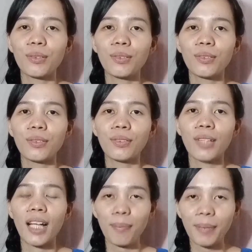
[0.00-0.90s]
So,
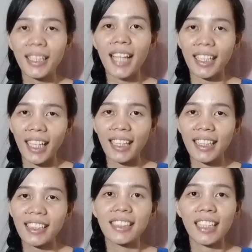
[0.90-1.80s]
harapin na
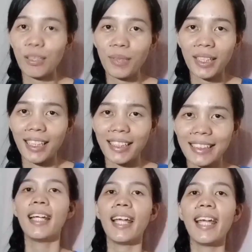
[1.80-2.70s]
natin. Let's deal
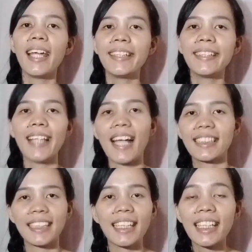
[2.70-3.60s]
with it.
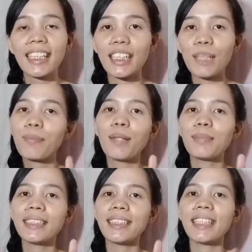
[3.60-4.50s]
And lastly,
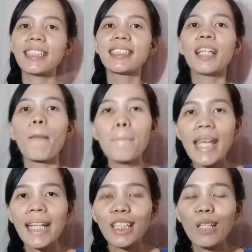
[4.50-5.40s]
tip number
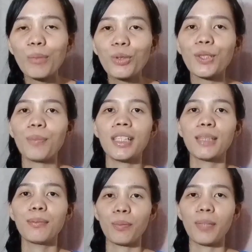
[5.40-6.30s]
6, make the
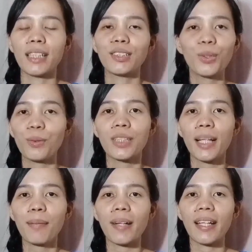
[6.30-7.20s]
most of this moment.
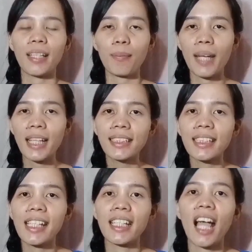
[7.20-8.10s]
So, syempre, the
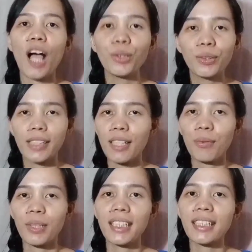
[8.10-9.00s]
best thing how
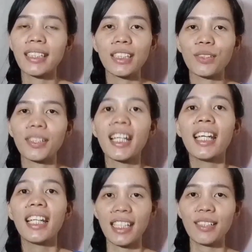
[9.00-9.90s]
to deal with this
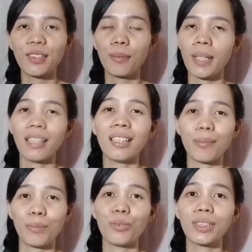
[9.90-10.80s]
season is to
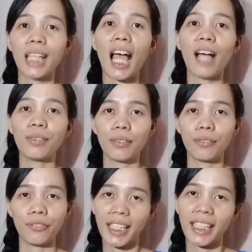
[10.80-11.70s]
make the most
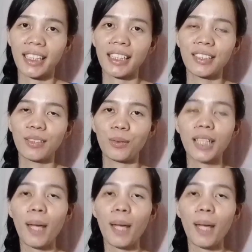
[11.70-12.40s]
out of it.